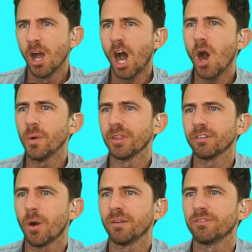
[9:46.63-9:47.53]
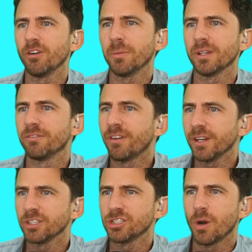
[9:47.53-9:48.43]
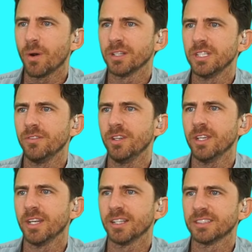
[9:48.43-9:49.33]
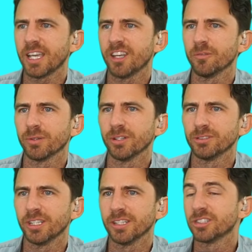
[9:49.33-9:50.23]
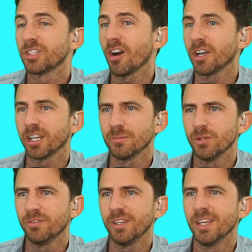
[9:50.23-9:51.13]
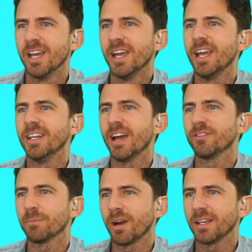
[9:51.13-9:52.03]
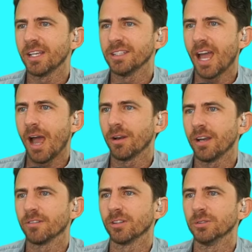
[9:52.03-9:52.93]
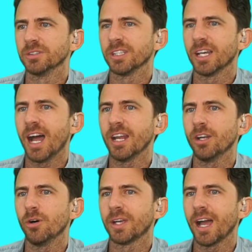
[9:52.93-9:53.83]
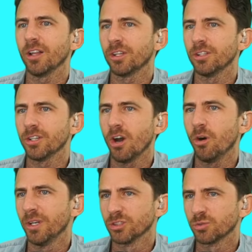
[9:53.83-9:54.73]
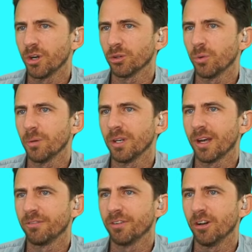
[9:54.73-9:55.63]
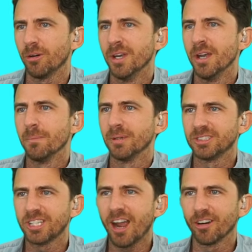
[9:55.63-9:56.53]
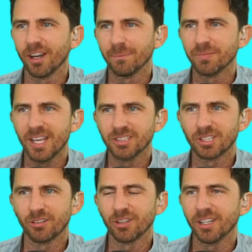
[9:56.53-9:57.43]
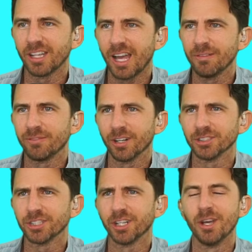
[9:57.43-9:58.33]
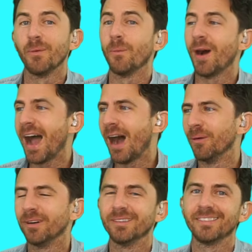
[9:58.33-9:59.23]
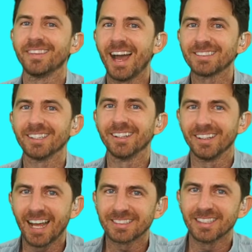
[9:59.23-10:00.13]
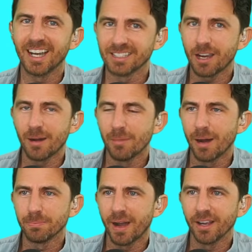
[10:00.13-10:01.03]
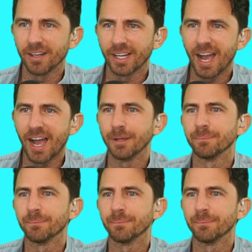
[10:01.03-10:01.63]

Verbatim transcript: Oh, and throw in filming the funniest show on TV and executive producing and starring in a movie and never breaking down and never losing it. I know Gal Gadot is Wonder Woman on film, but Sarah is the real life version. Wow, that's a that's a nice come up by your guy.